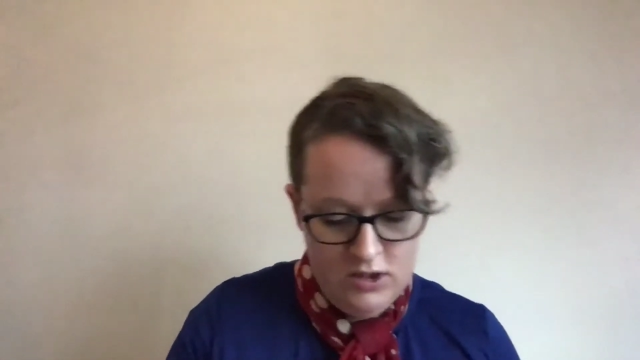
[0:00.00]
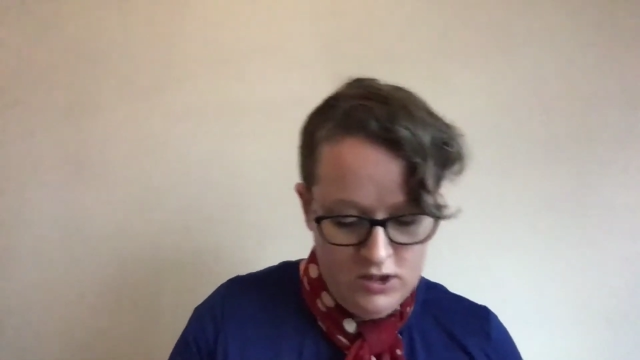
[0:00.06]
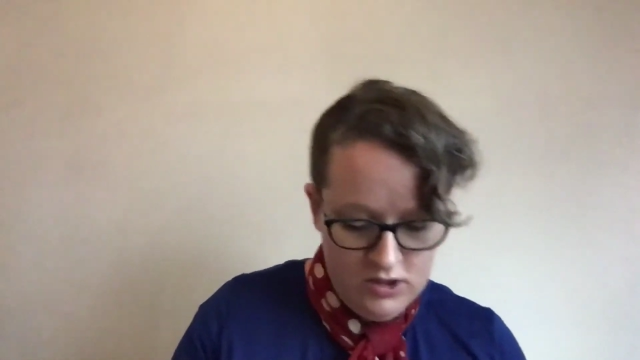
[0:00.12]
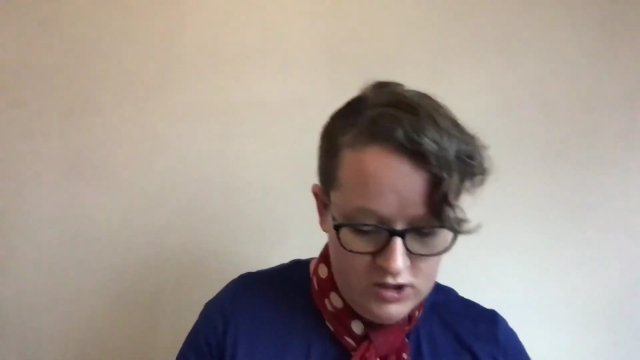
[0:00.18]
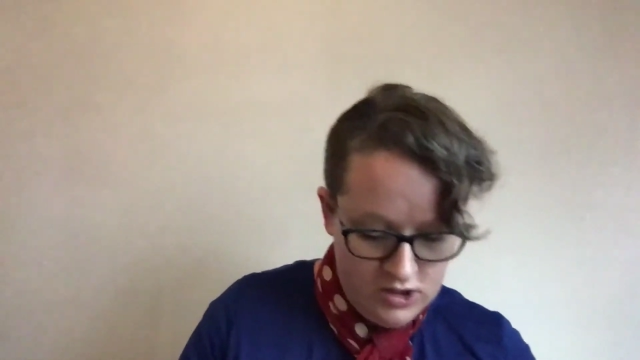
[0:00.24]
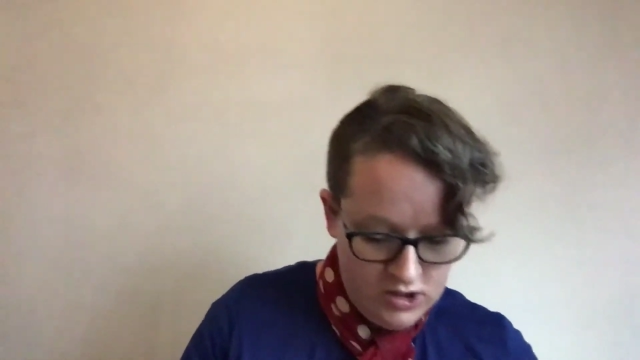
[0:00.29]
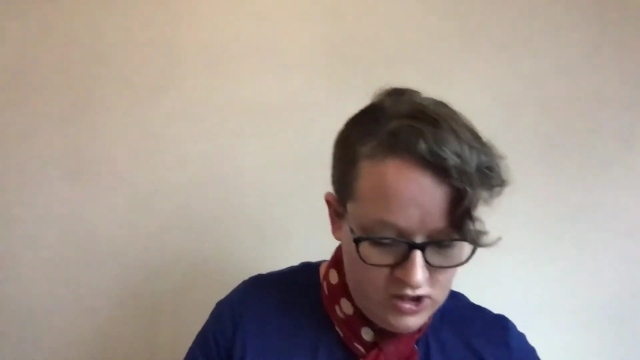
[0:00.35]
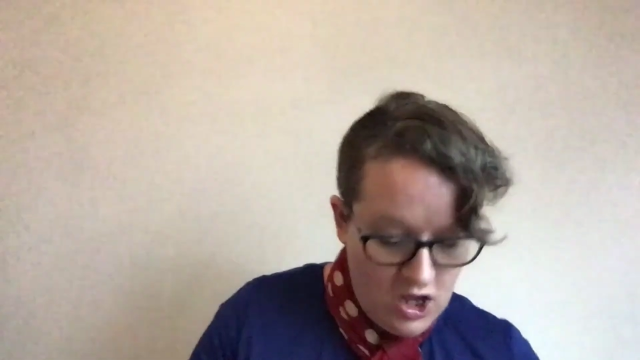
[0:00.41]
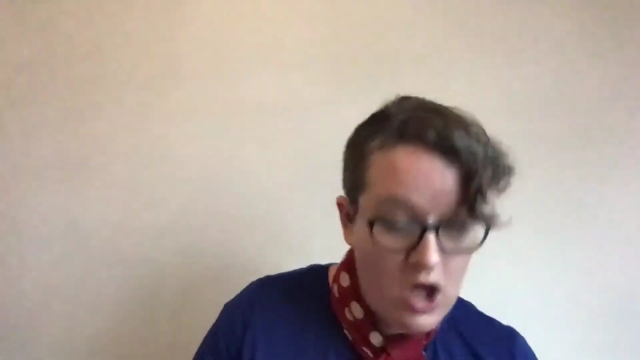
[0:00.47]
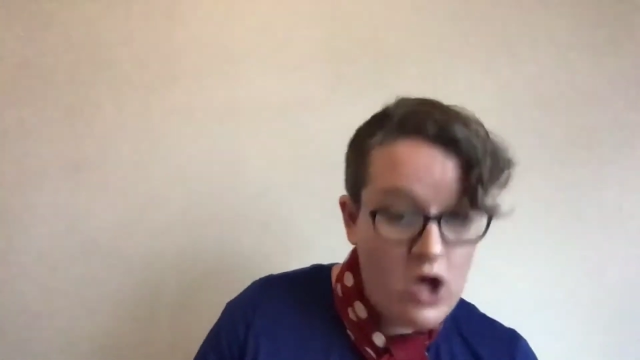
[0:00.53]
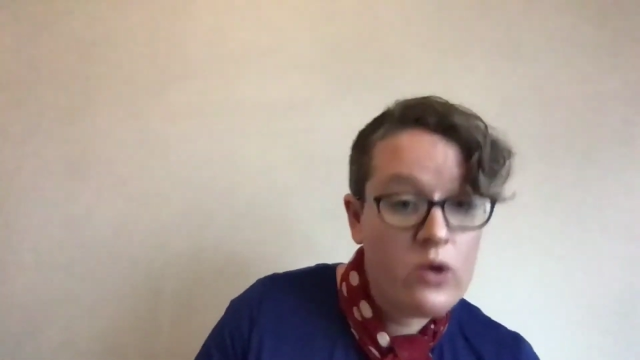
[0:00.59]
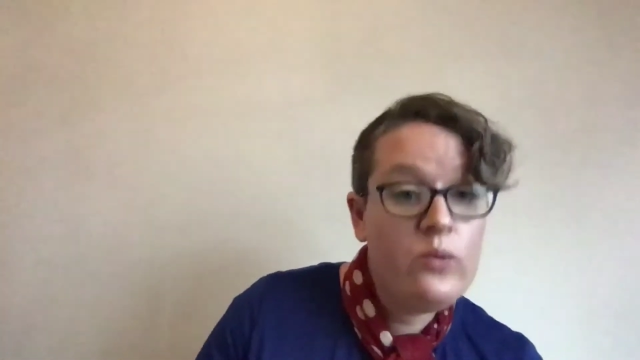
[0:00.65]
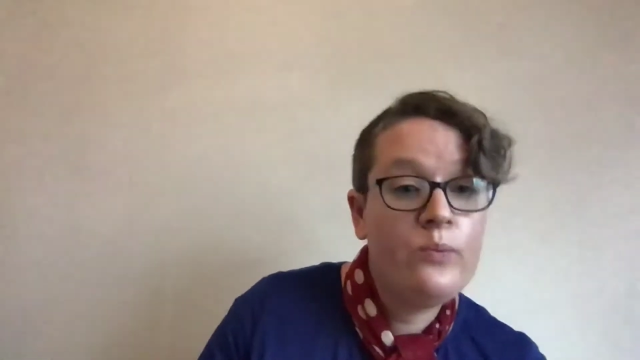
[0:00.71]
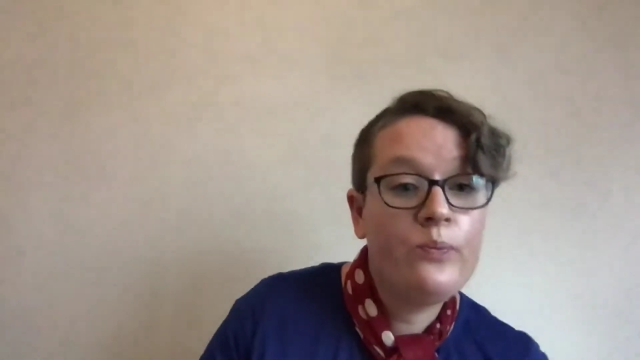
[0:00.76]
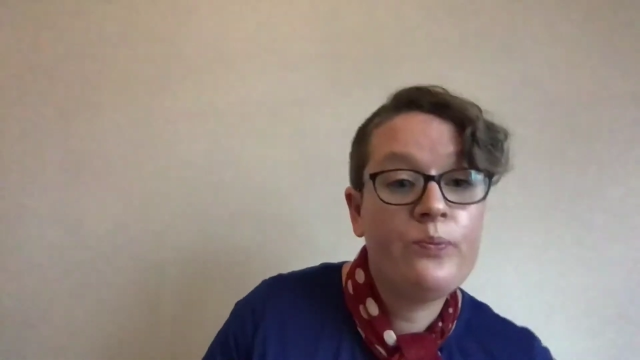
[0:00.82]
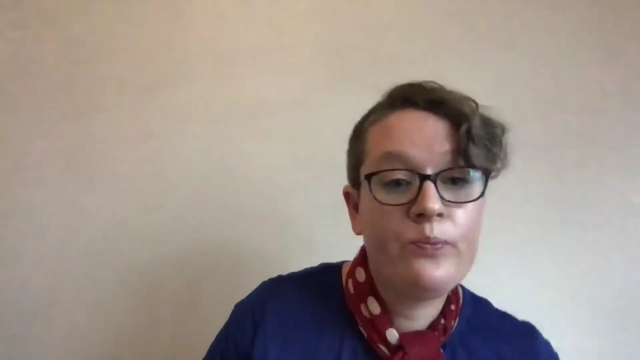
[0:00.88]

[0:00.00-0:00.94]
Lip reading: So